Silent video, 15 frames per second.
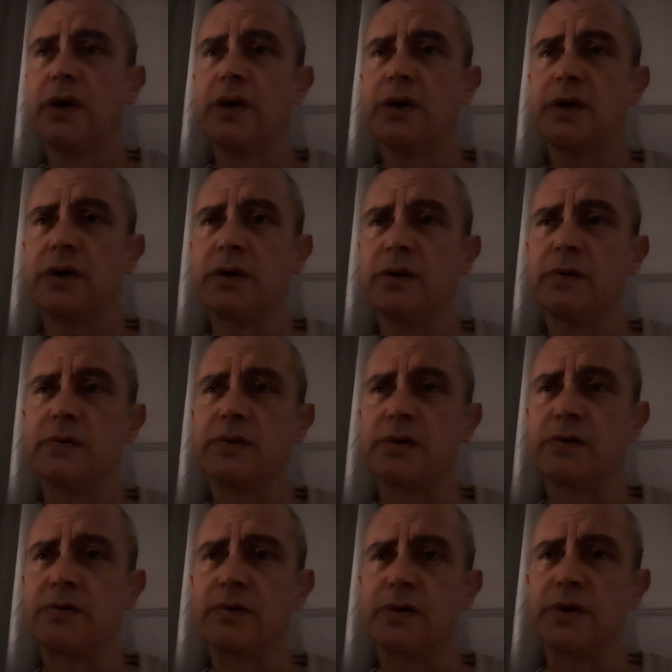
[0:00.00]
yeah, they
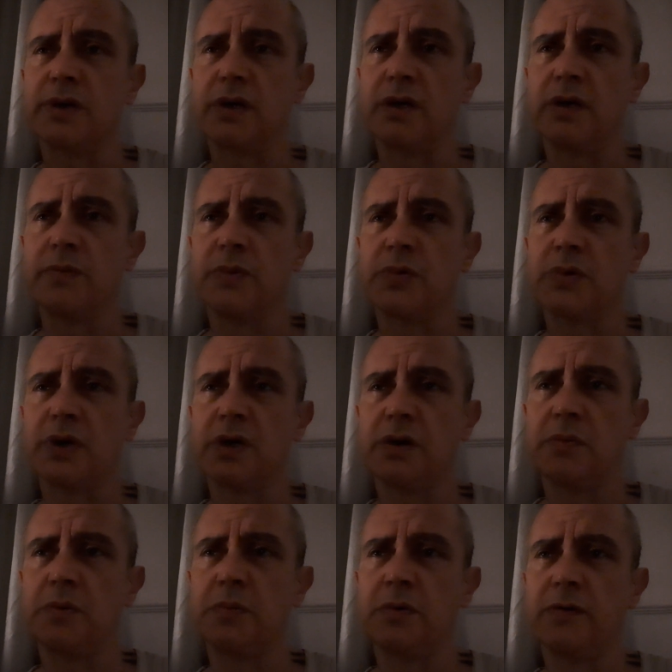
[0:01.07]
also tried to claim it was
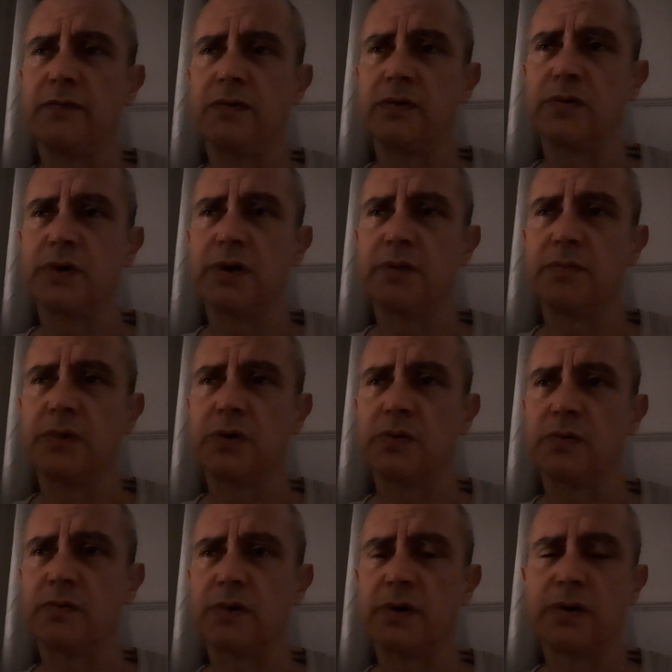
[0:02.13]
capable of launching
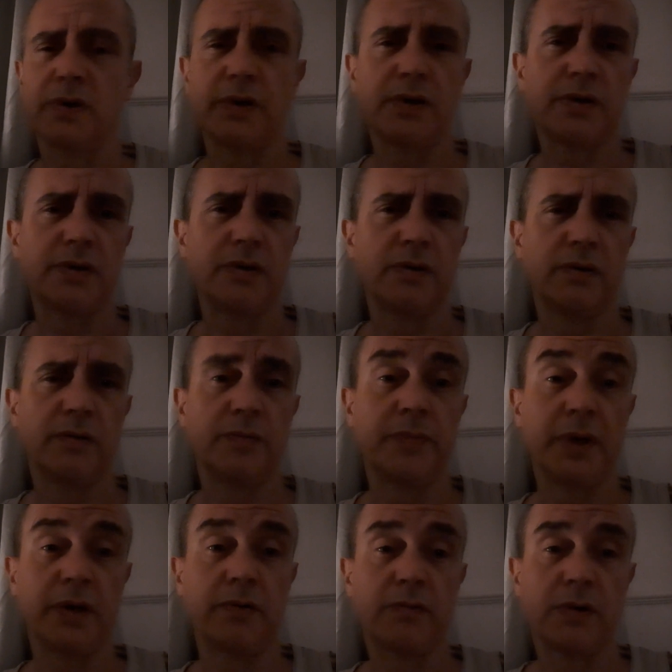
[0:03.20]
model rockets or
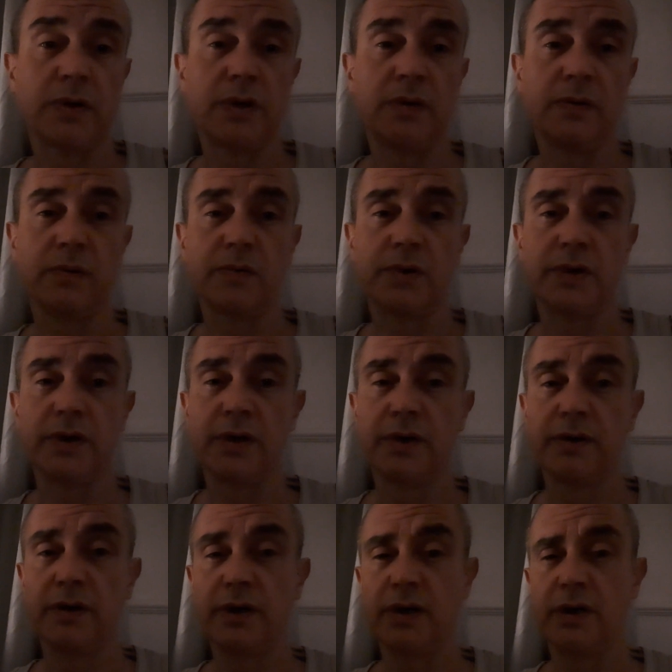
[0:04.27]
being a rocket launcher.
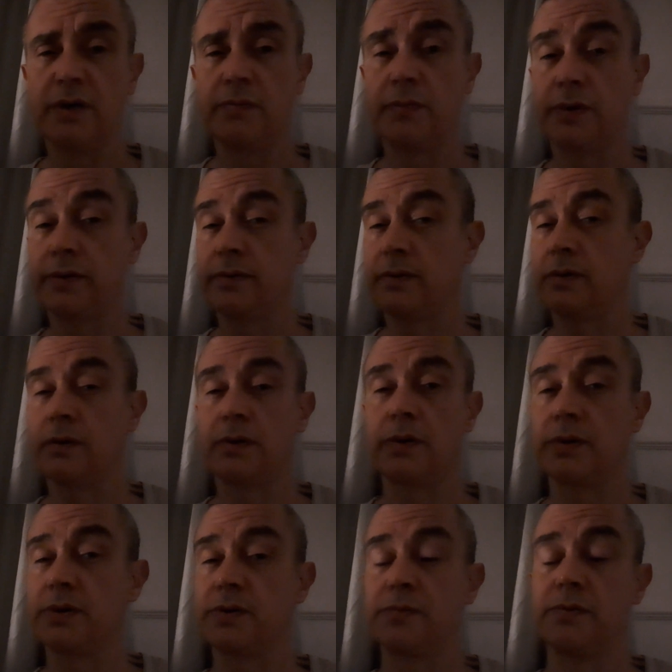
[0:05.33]
Oh
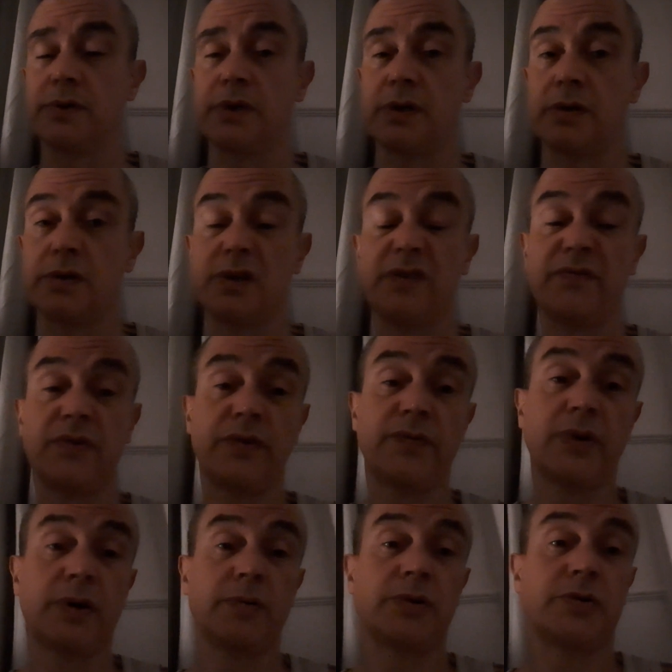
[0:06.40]
God, this is ridiculous. Even if
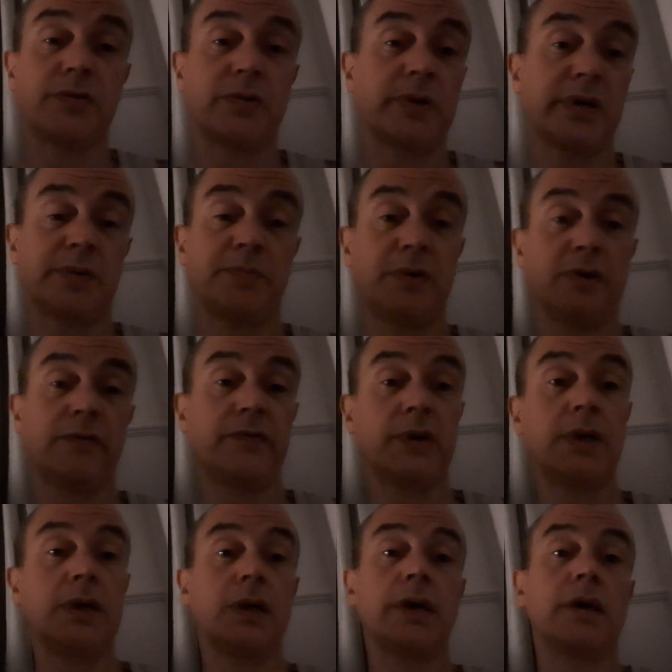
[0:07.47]
that were true, that's
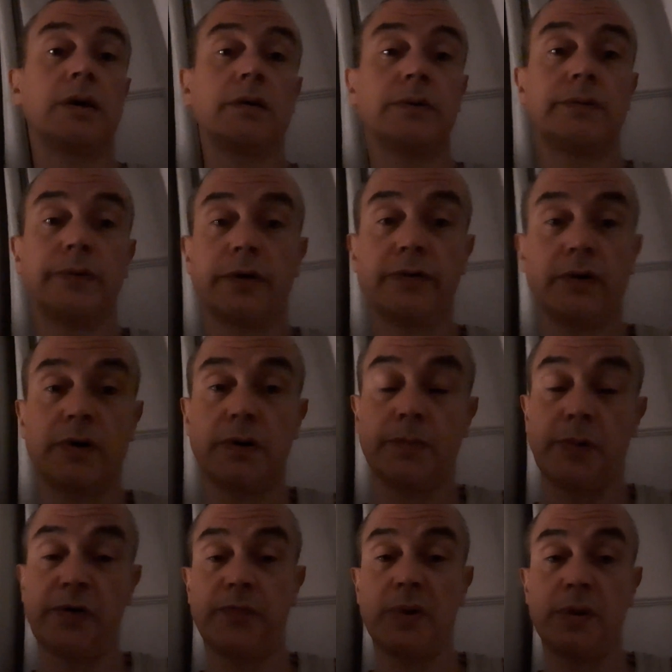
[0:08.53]
perfectly legal.
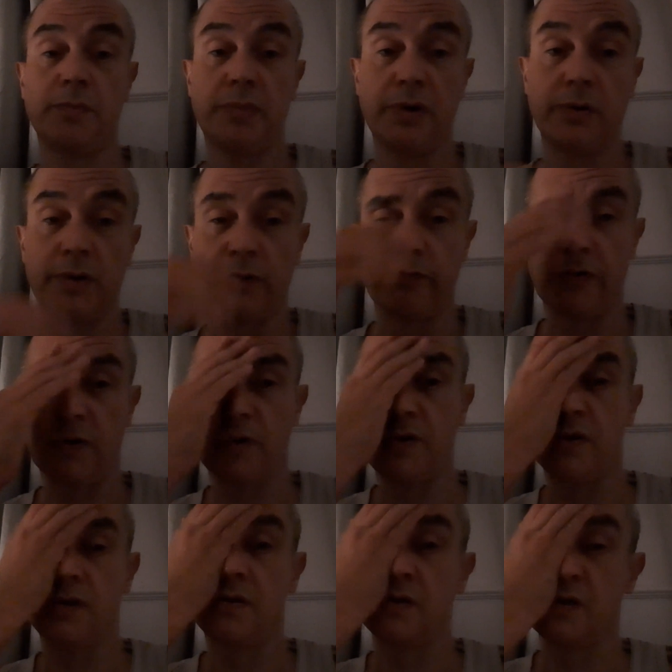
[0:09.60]
I've been building
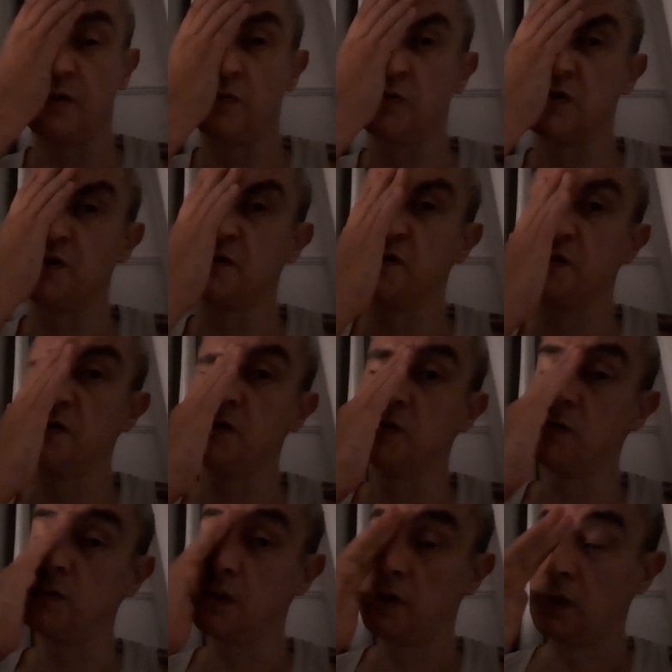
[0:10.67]
rockets since I was in
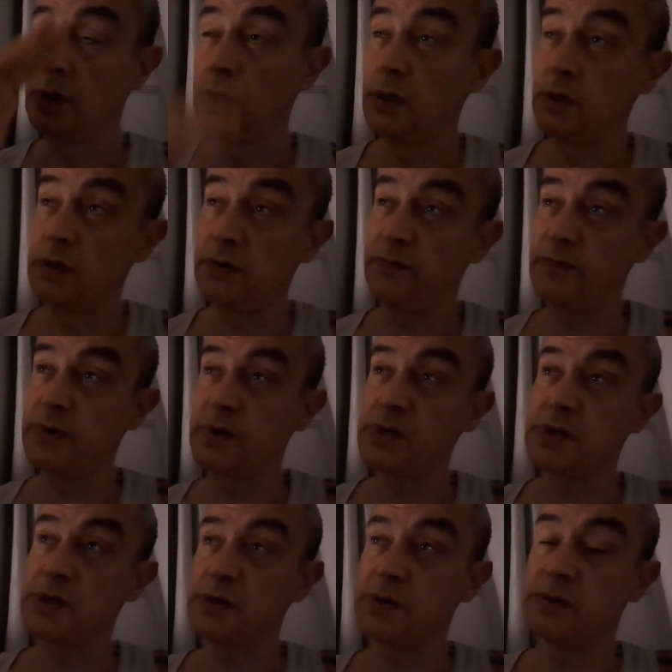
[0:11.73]
school, at
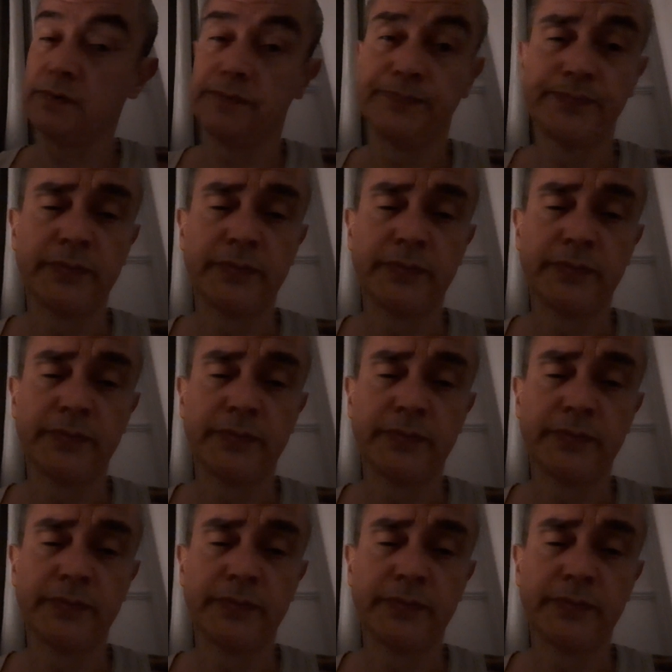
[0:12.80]
first school.